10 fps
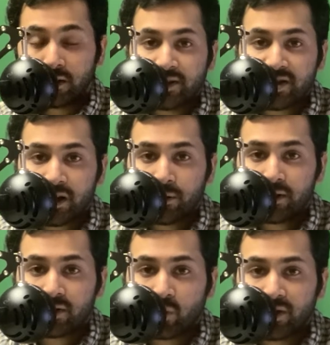The
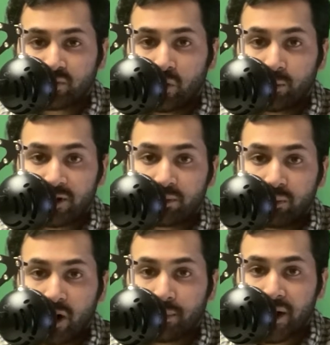series was rumored to be
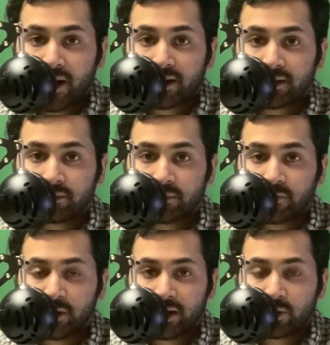brought back
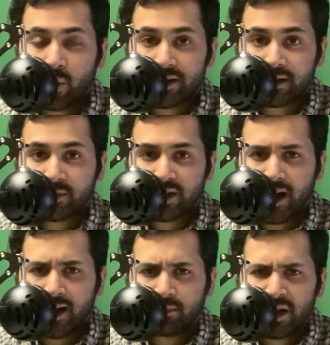for like quite some
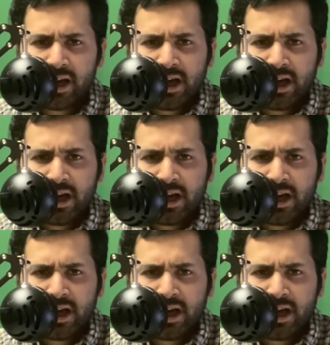time.